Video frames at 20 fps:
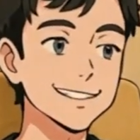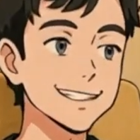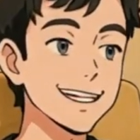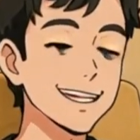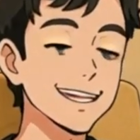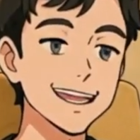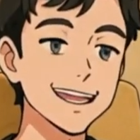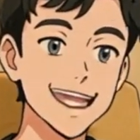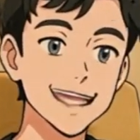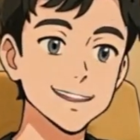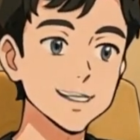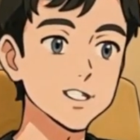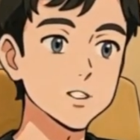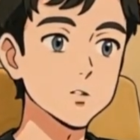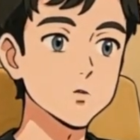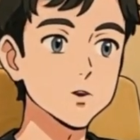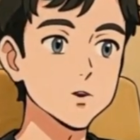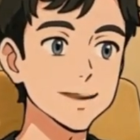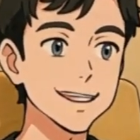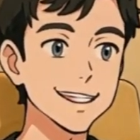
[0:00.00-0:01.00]
The
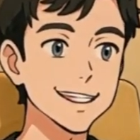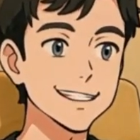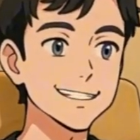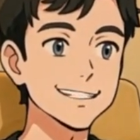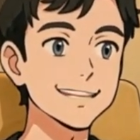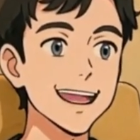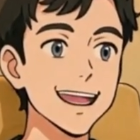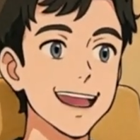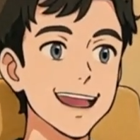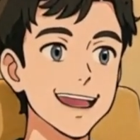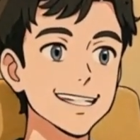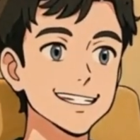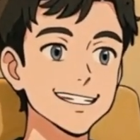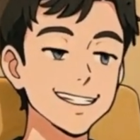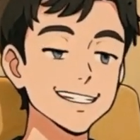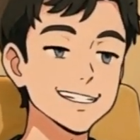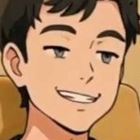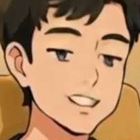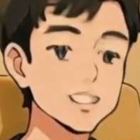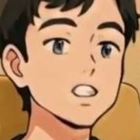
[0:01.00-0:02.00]
overwhelming evidence suggests
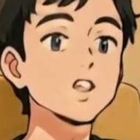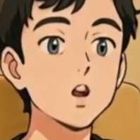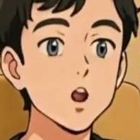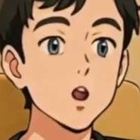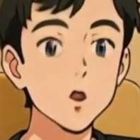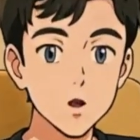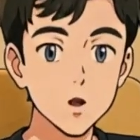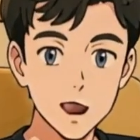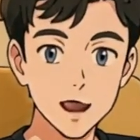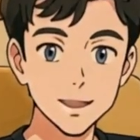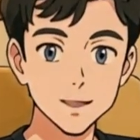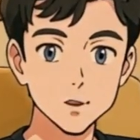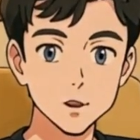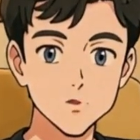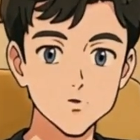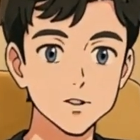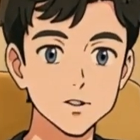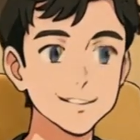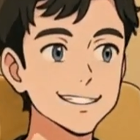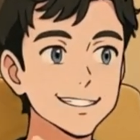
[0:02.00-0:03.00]
that Tesla was
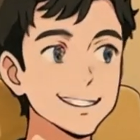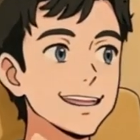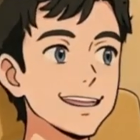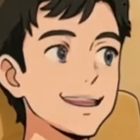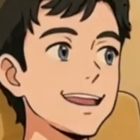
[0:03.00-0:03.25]
the first to